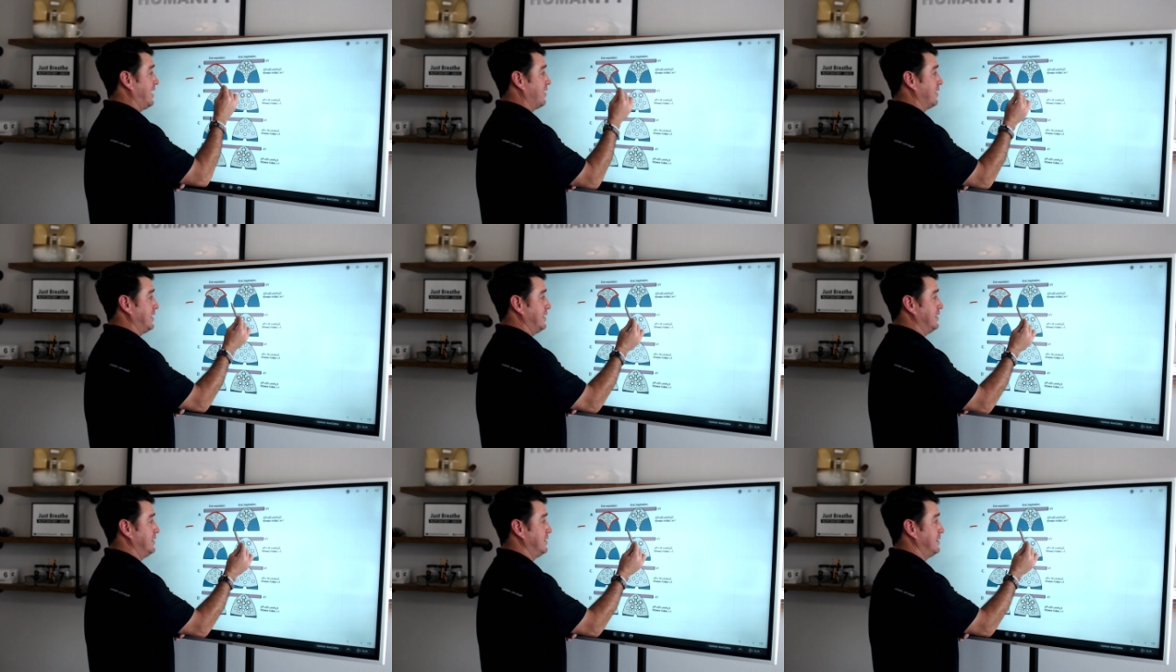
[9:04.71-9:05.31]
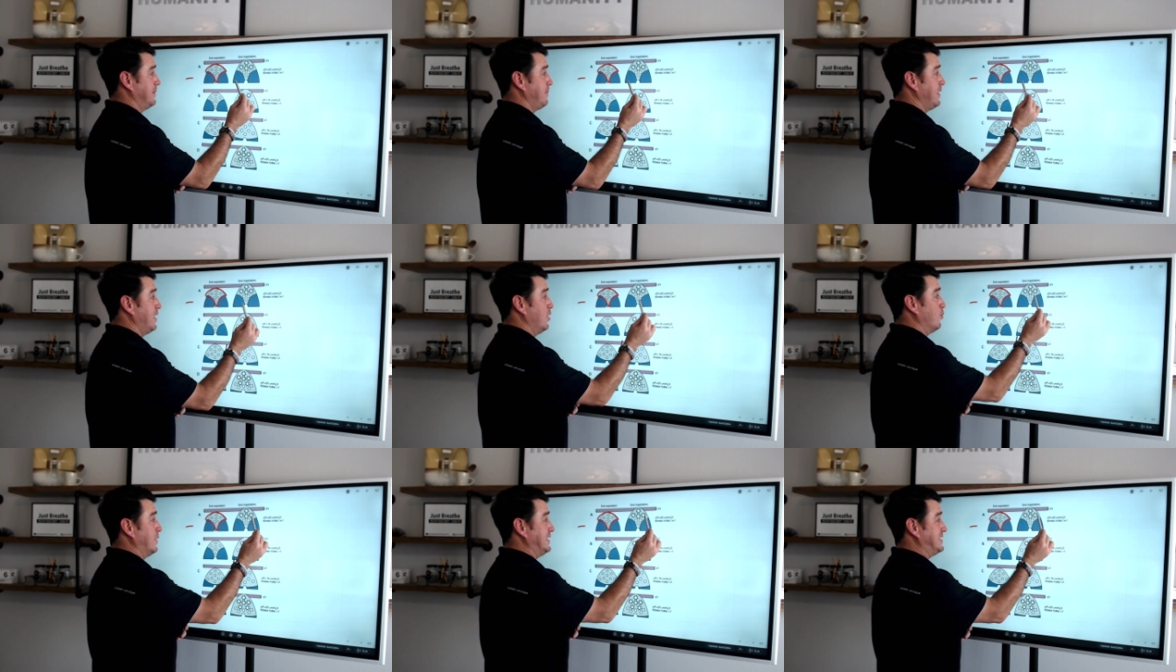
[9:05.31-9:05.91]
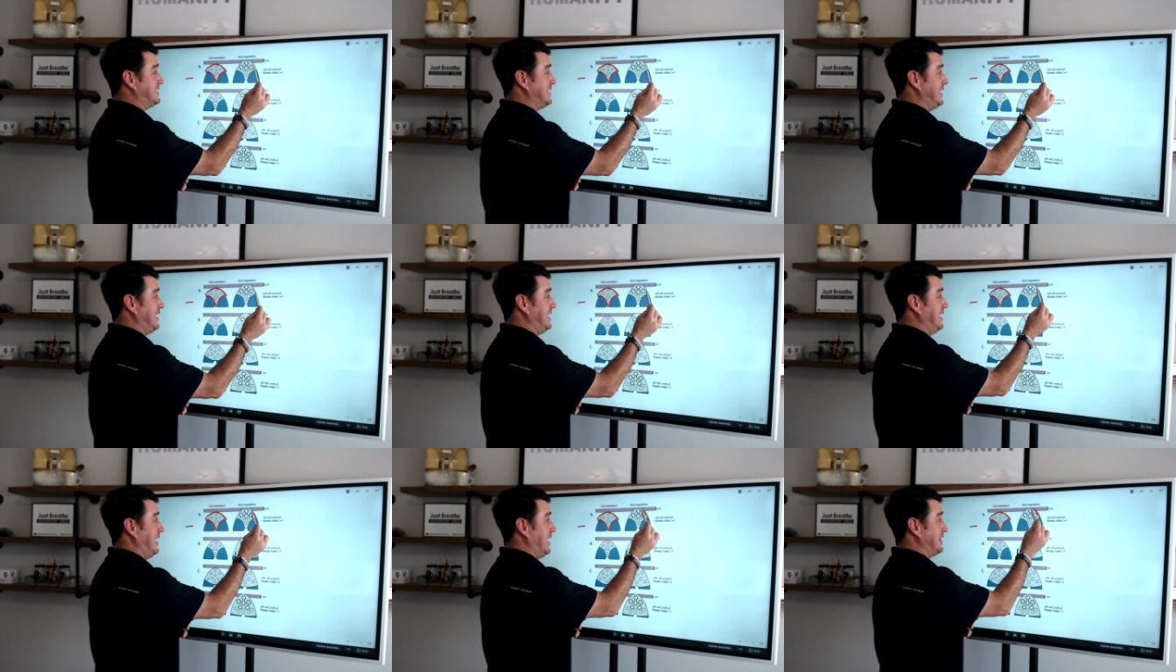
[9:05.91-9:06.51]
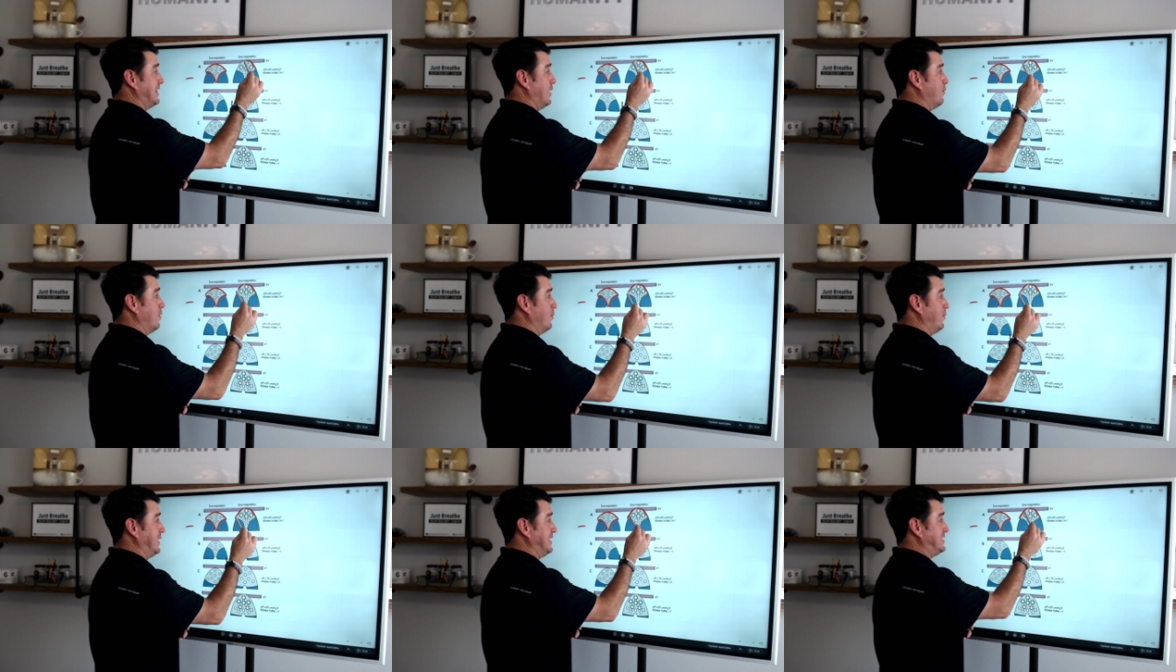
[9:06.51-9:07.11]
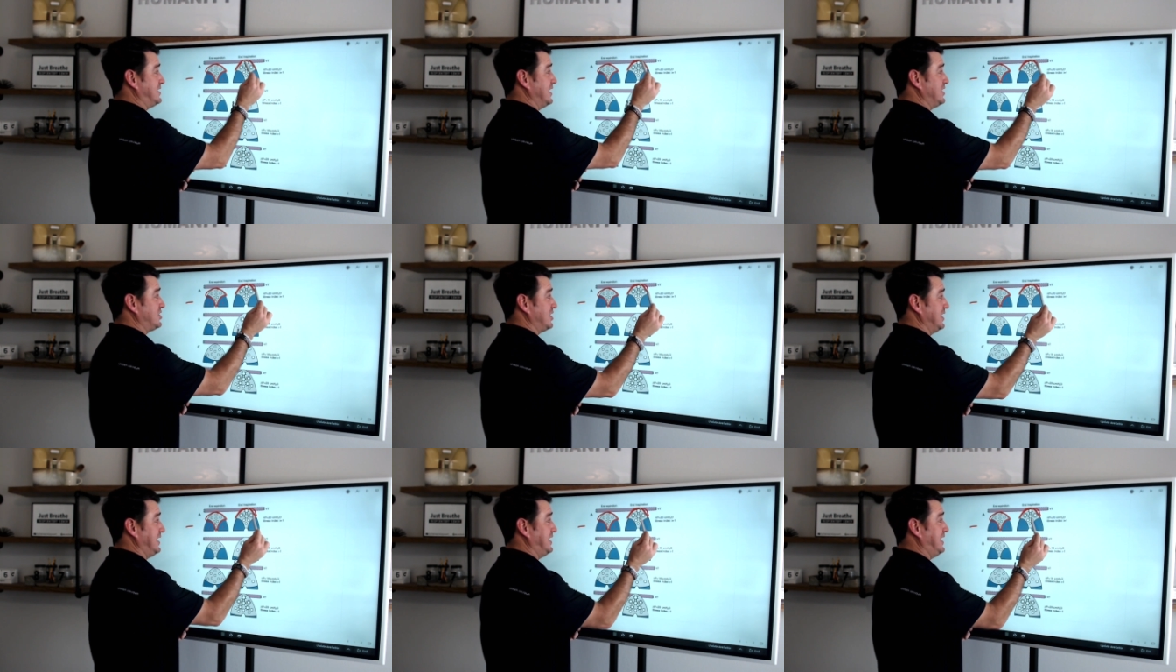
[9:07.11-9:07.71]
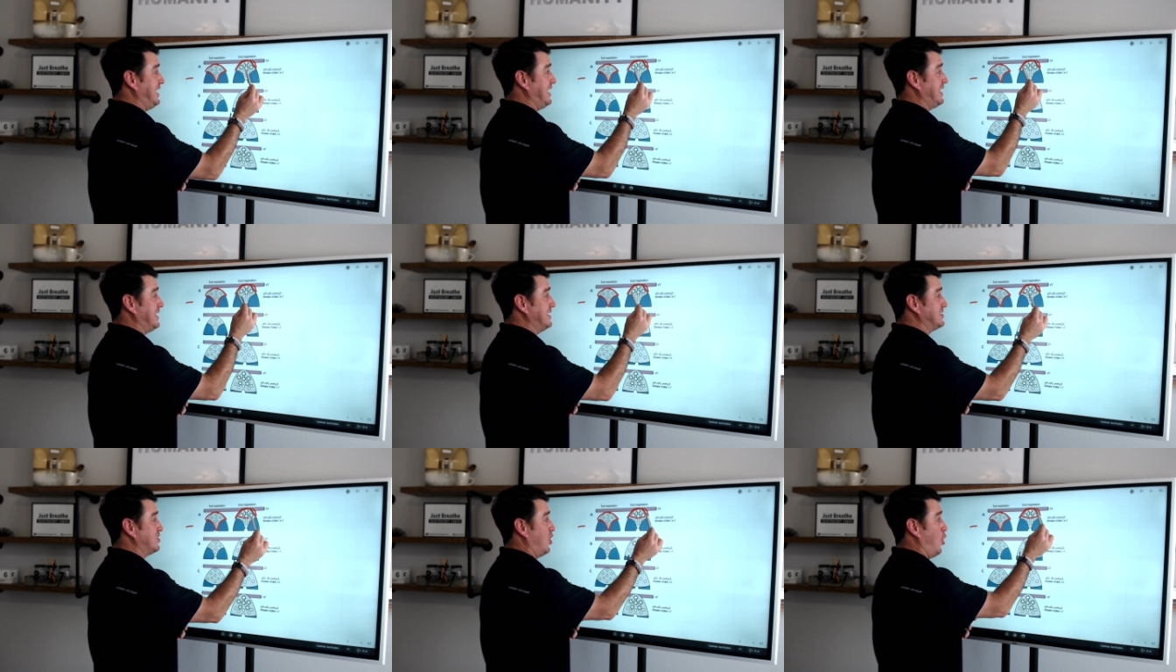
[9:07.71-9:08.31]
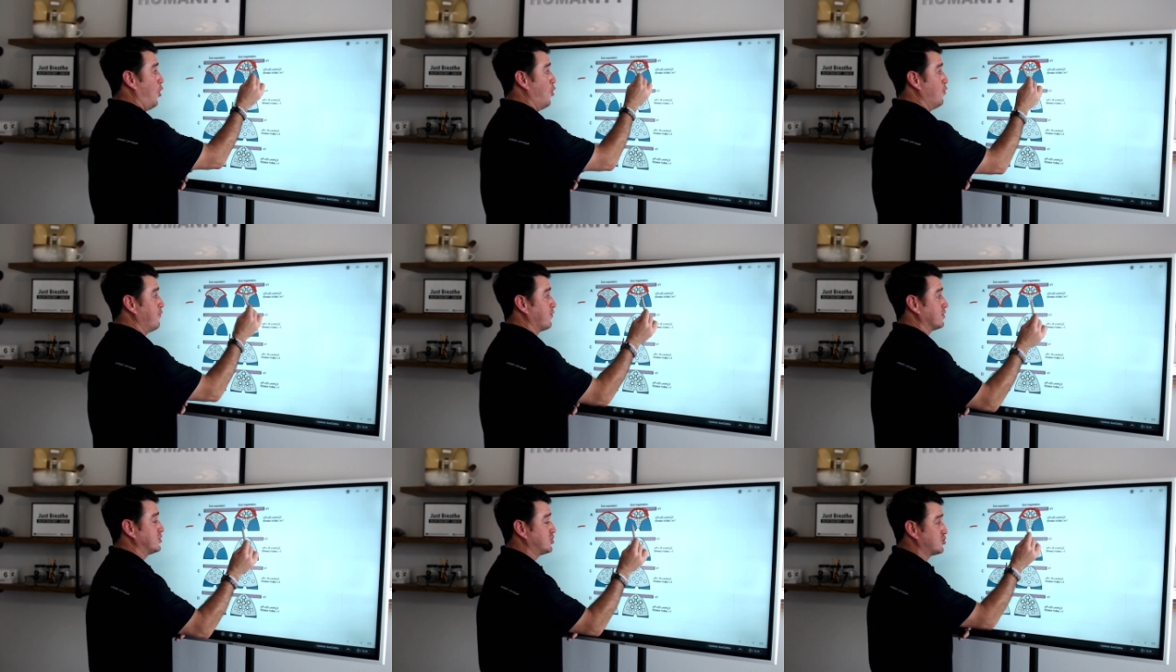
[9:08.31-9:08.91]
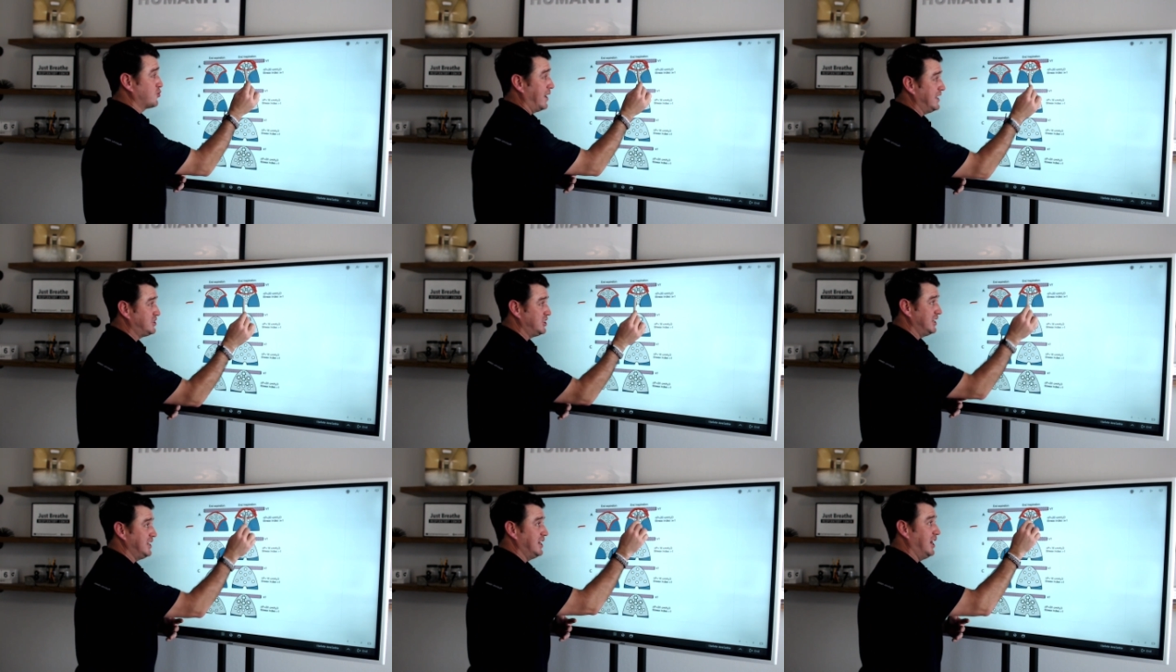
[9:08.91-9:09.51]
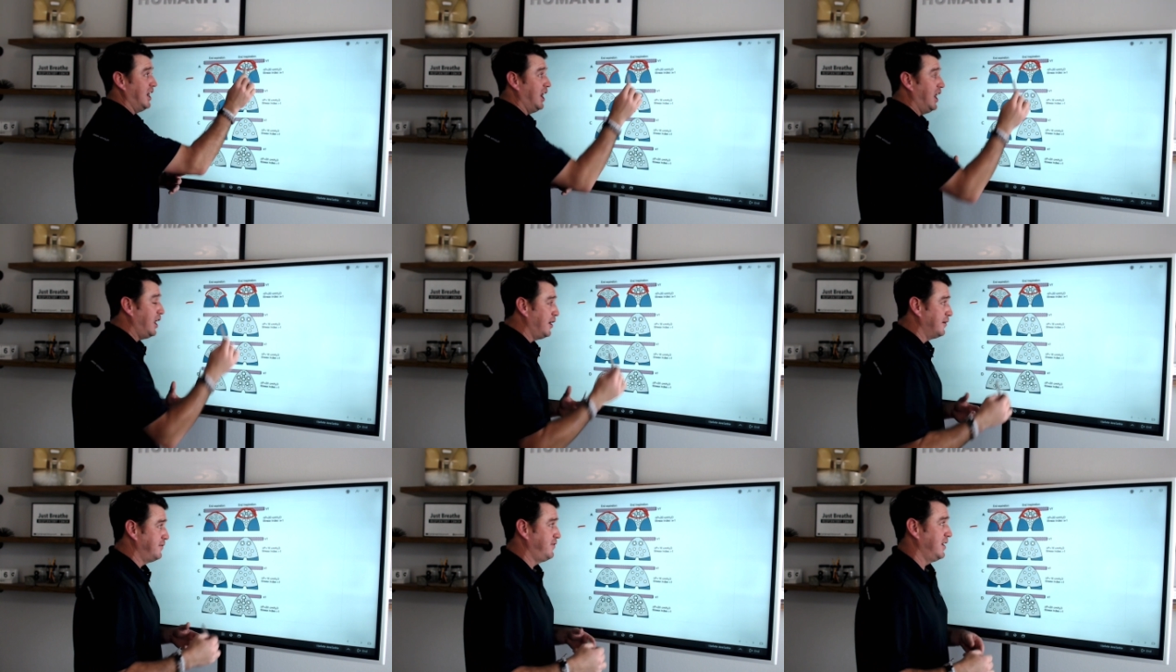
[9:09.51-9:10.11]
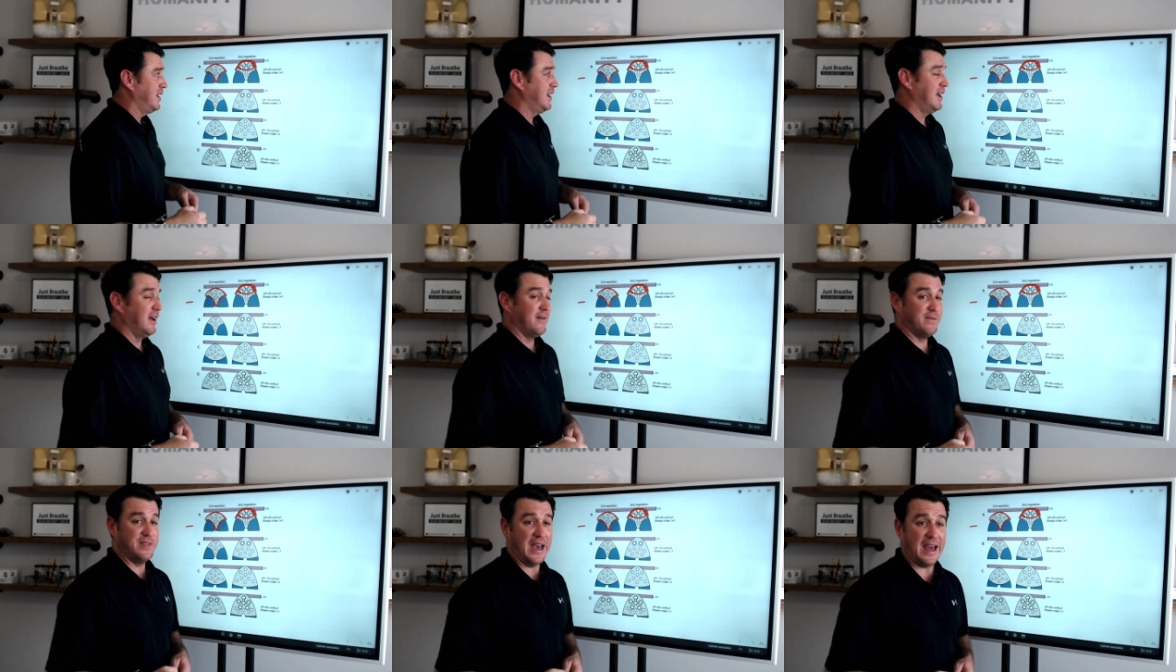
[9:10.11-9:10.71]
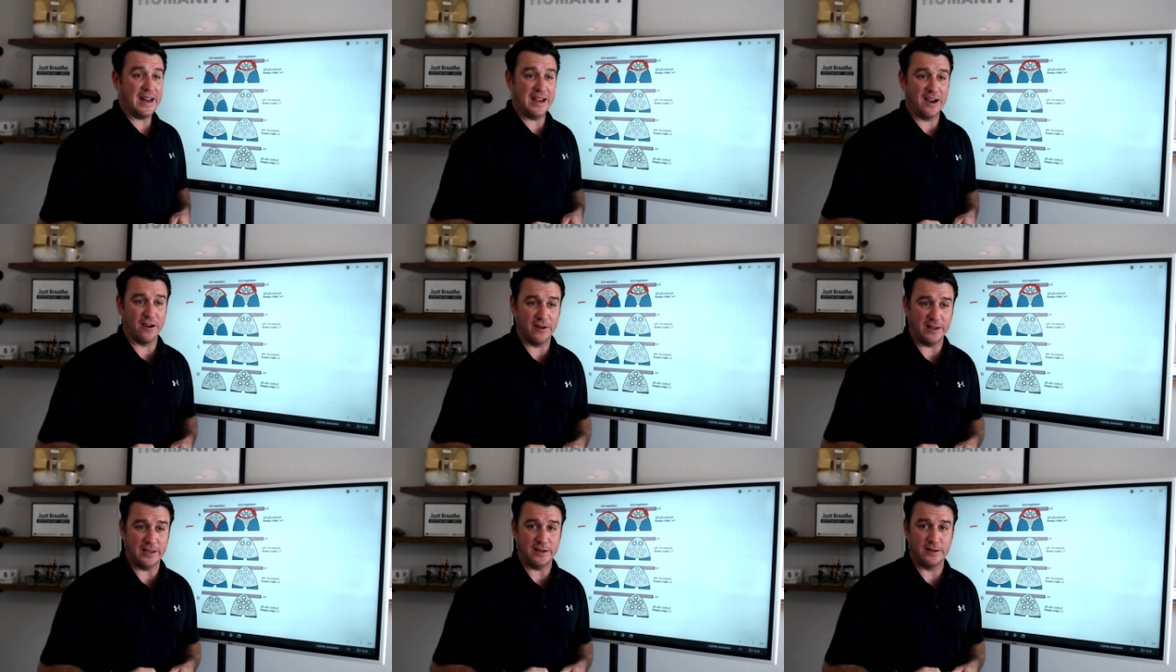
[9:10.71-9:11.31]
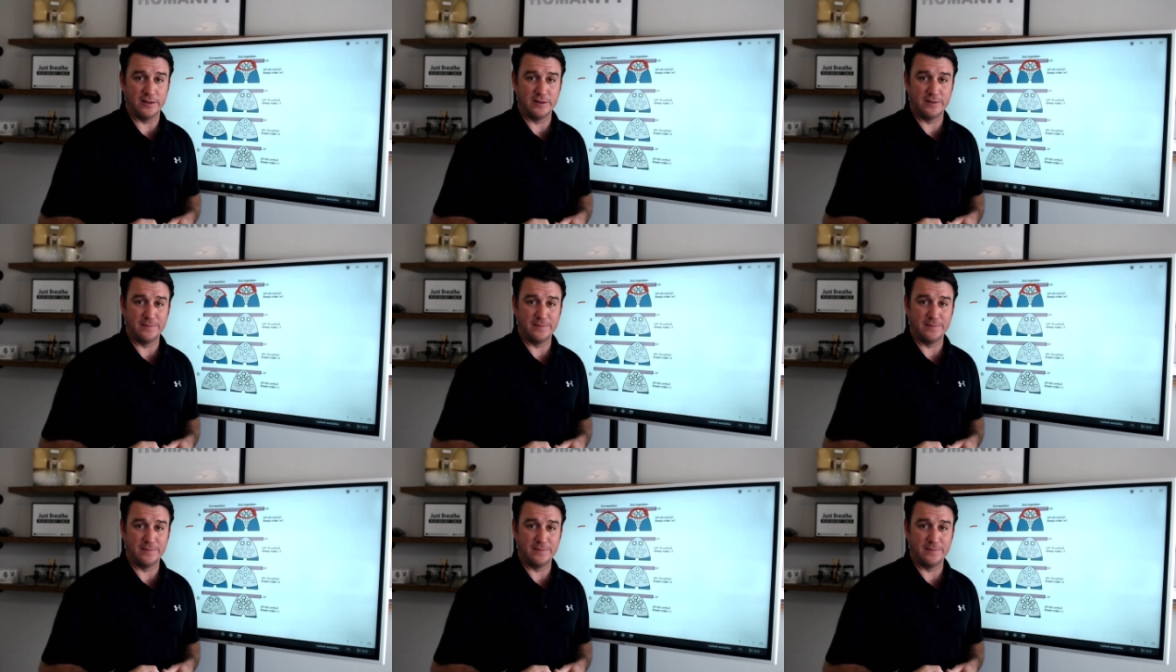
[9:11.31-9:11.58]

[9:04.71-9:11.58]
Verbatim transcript: area, we see that what we essentially get is overstretching of that area.